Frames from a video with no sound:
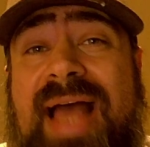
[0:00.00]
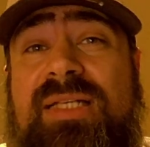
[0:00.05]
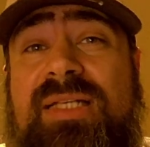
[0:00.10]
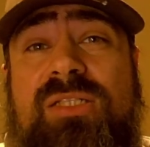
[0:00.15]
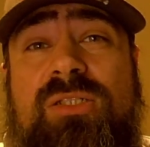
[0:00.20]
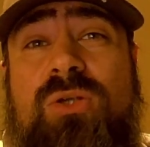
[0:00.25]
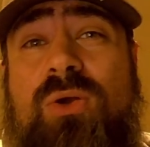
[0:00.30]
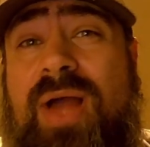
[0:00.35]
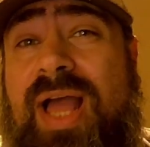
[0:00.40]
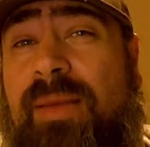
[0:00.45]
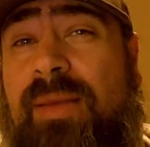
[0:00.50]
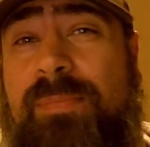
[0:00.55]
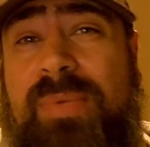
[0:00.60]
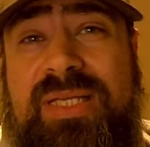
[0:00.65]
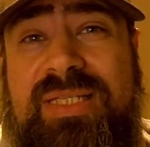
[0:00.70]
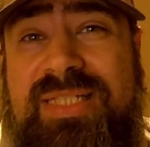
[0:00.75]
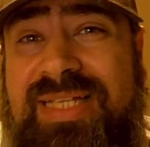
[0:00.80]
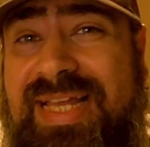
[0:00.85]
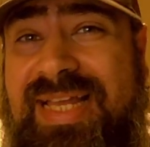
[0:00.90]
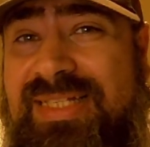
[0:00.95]
and you're
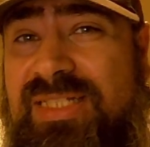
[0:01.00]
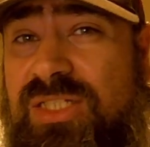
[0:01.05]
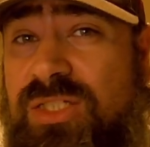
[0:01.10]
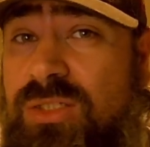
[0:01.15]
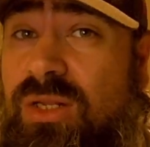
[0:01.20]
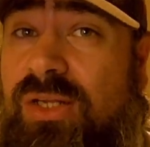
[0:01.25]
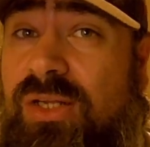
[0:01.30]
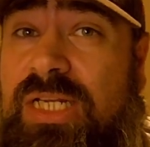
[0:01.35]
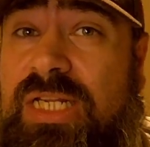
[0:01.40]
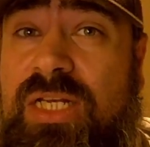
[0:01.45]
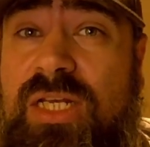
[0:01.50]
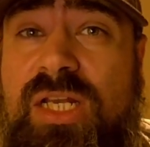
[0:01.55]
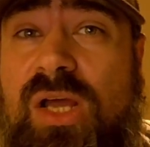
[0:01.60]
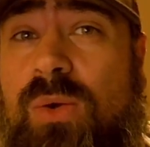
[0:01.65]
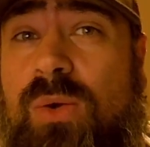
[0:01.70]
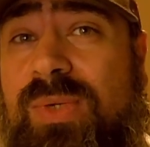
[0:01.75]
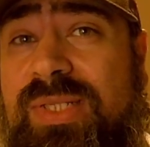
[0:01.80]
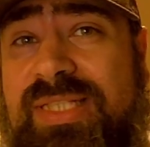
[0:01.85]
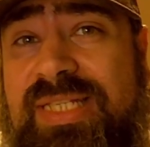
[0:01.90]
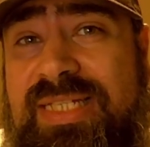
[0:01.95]
happy to get a slightly
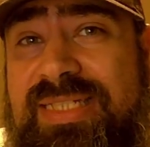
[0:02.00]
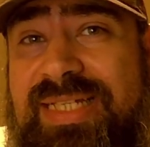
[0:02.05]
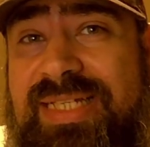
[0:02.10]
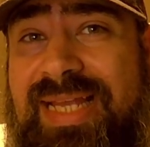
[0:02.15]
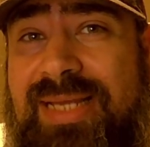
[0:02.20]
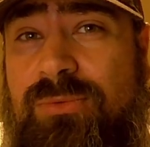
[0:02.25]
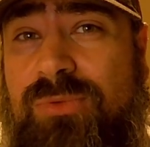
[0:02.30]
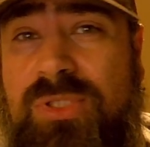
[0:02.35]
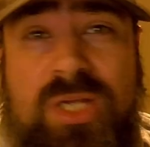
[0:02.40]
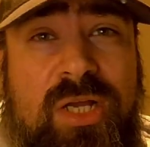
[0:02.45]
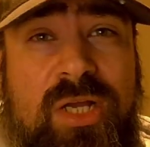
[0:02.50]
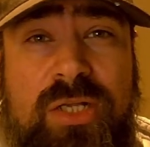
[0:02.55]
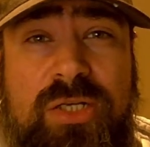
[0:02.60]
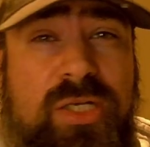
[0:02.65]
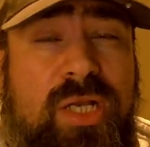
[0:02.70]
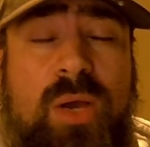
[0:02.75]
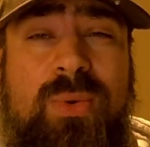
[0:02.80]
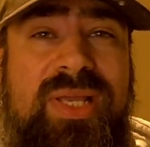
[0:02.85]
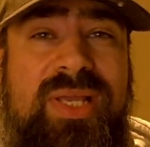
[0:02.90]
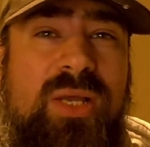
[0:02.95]
lower discount
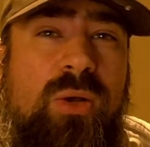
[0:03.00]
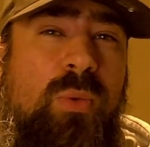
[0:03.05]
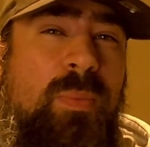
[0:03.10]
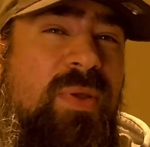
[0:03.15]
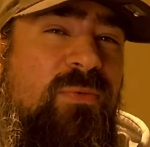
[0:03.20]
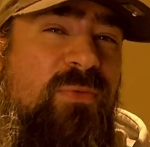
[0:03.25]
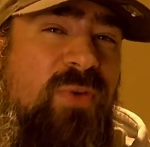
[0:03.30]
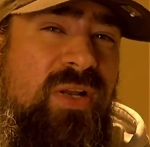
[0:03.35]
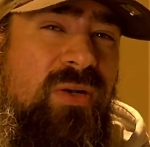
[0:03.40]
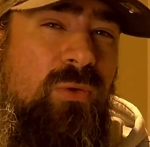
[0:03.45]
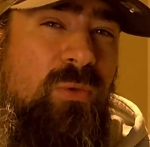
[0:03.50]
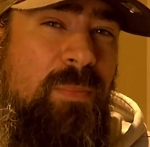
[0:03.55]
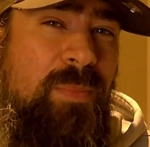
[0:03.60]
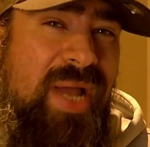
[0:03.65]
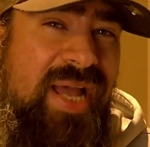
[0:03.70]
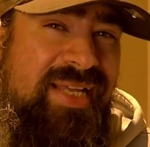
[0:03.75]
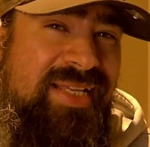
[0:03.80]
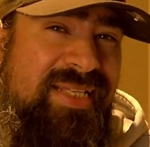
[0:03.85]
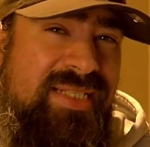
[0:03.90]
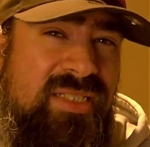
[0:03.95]
knowing it will be funneled
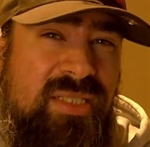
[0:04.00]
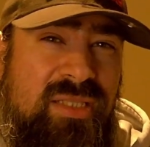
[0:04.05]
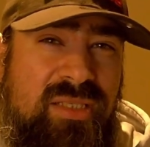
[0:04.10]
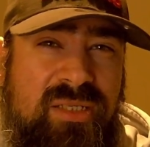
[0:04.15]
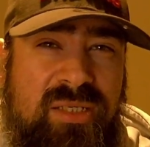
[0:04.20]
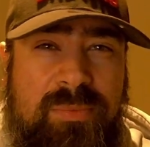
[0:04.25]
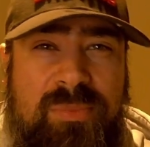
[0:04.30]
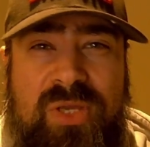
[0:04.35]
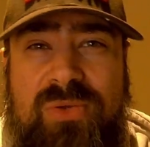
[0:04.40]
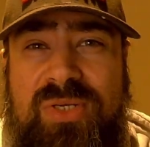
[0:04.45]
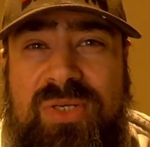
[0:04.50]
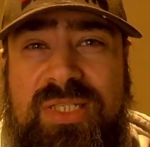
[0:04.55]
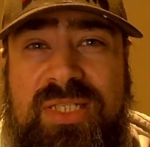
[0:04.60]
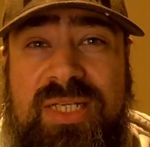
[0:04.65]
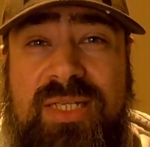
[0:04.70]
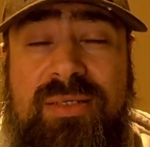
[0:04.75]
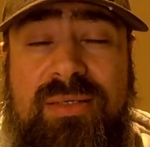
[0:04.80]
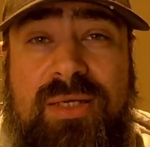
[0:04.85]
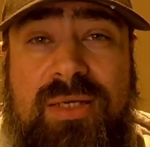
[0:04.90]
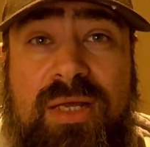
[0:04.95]
back into the
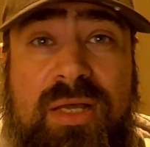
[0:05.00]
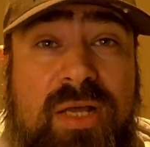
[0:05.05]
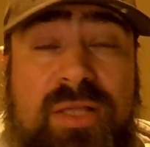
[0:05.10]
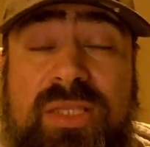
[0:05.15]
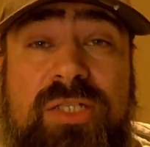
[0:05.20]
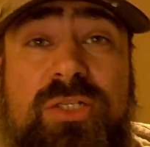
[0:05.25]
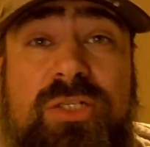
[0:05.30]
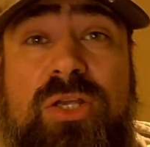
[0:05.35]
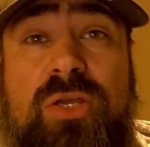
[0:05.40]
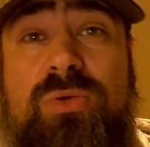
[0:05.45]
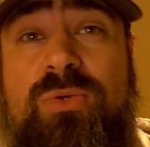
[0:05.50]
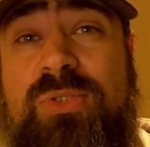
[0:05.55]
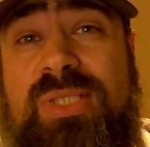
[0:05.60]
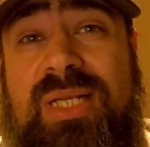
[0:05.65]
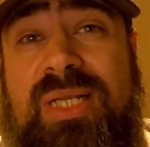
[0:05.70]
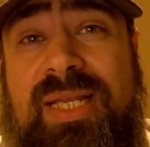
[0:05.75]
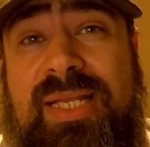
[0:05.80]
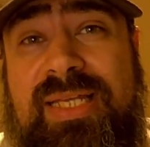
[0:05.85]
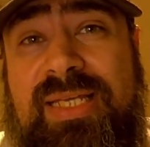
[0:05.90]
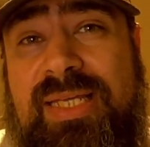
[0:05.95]
community, then use
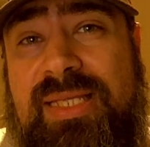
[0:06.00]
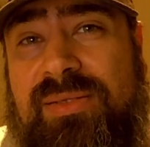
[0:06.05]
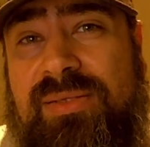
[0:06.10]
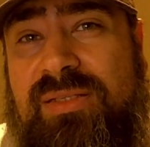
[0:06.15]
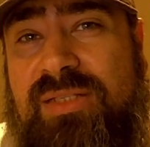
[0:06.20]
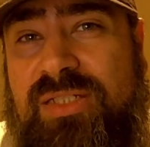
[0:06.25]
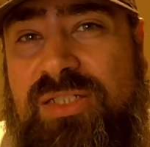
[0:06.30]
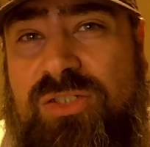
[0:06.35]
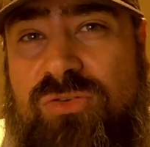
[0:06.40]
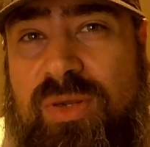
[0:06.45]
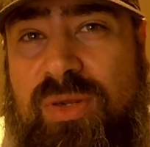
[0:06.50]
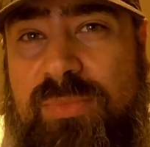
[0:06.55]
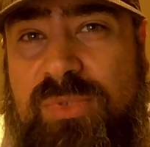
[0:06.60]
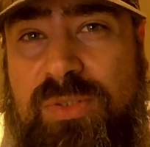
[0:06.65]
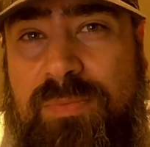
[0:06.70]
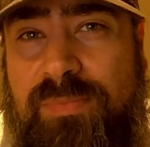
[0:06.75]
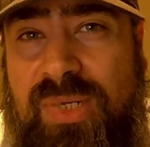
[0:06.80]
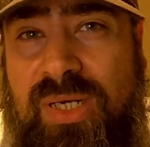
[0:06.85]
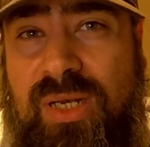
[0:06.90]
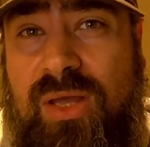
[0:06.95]
the link in the
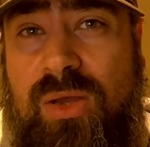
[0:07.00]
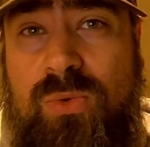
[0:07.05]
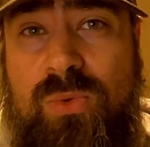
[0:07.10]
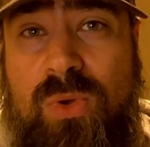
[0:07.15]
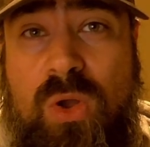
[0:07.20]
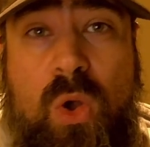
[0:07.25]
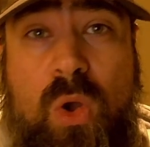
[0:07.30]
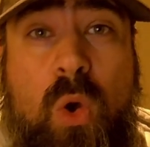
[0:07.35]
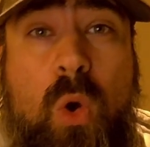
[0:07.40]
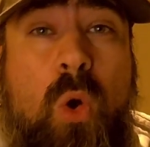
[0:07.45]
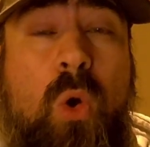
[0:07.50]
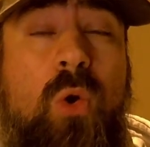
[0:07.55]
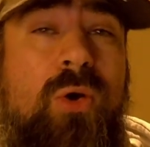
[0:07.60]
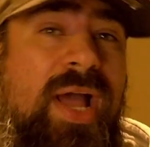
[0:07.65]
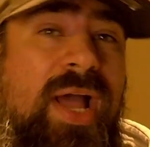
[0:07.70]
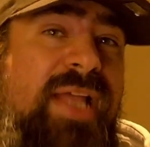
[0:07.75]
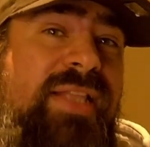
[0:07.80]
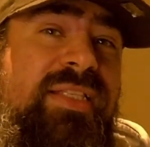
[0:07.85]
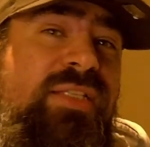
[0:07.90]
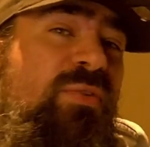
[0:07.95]
description below
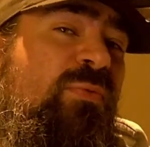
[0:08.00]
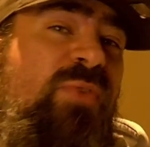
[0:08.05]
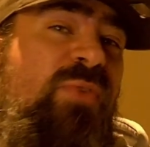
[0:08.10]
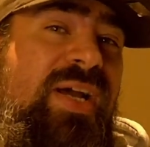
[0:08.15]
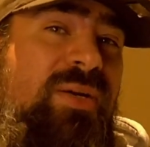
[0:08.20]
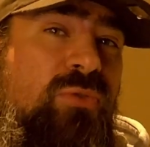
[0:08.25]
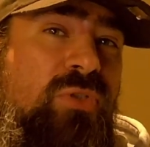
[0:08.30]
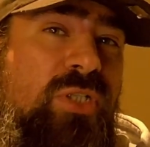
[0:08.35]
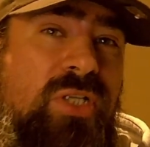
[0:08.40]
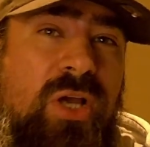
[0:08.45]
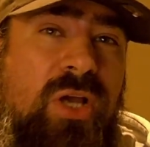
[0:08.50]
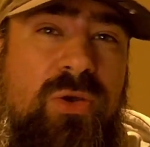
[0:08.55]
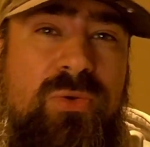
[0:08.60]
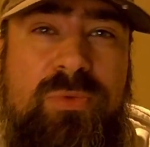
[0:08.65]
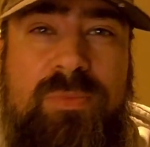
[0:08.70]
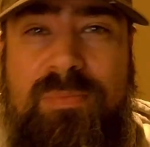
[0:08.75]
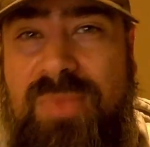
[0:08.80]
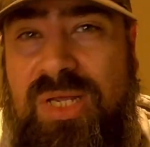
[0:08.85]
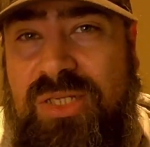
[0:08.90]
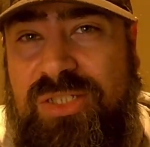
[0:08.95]
or enter voucher
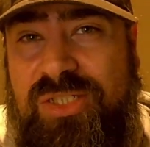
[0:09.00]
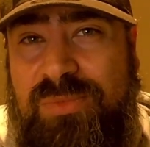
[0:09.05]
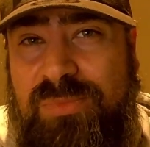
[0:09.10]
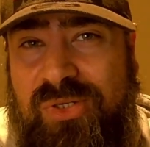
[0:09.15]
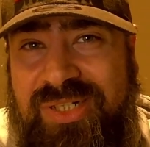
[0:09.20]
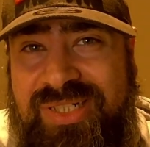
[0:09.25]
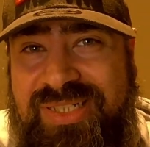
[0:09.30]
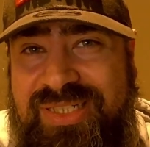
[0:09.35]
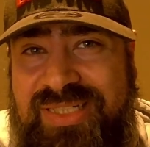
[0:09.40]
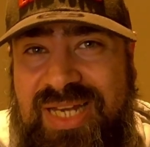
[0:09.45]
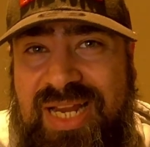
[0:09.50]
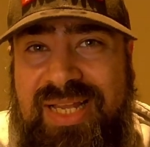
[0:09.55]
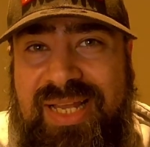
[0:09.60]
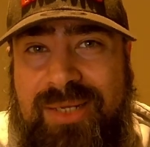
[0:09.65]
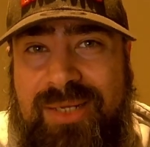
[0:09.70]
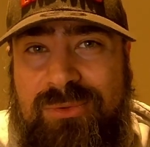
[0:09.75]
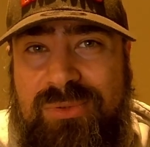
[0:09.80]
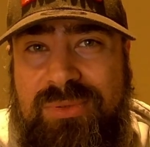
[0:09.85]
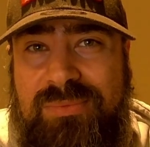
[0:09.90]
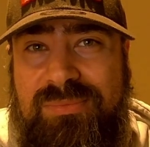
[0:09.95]
code Musterman at
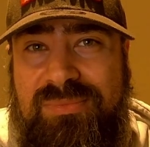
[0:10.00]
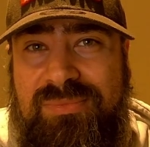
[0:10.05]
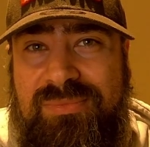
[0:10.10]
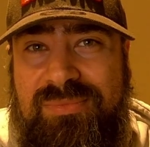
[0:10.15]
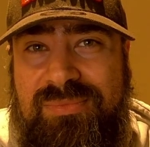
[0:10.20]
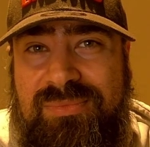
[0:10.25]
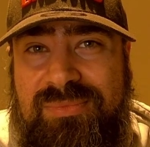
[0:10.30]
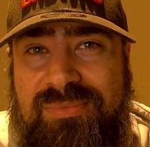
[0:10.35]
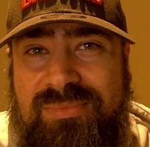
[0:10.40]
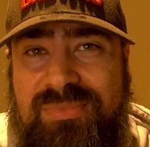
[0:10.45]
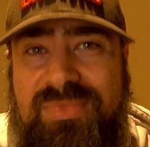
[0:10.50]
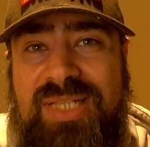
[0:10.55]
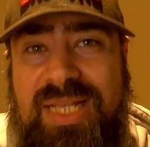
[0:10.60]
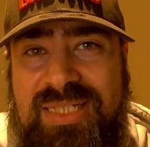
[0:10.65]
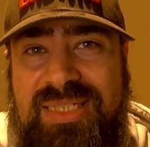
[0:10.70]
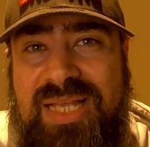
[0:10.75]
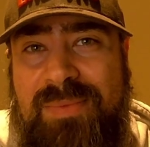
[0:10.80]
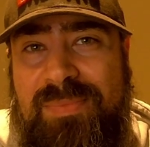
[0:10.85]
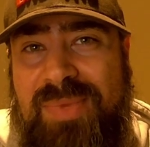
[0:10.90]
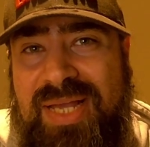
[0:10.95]
checkout.
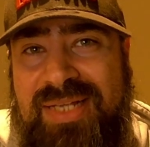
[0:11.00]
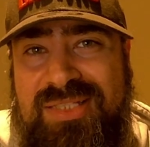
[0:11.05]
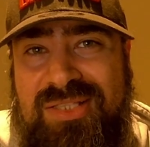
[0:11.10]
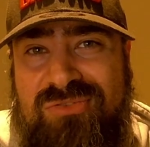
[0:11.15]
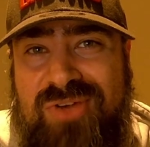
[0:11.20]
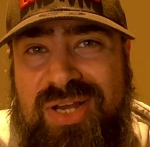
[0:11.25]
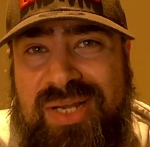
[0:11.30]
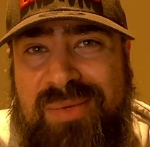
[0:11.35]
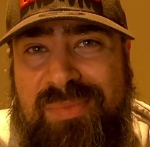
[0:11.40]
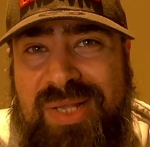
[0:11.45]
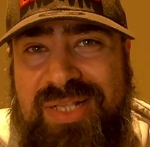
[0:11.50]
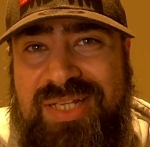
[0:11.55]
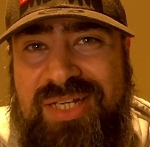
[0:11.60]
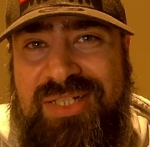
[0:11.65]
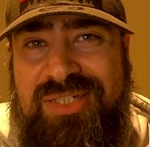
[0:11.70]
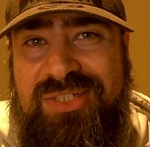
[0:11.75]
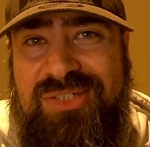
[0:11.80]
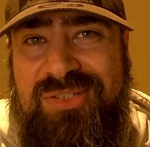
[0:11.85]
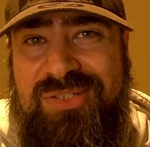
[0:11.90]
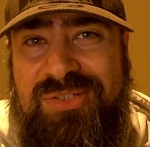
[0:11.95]
Let's get back to the
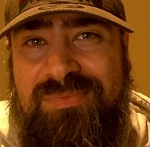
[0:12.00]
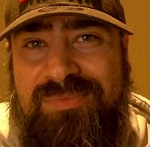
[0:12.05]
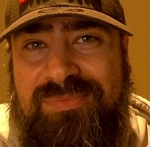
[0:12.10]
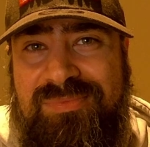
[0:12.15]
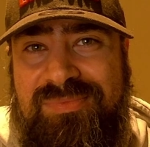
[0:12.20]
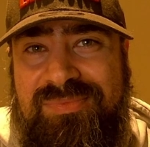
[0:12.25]
recommendations.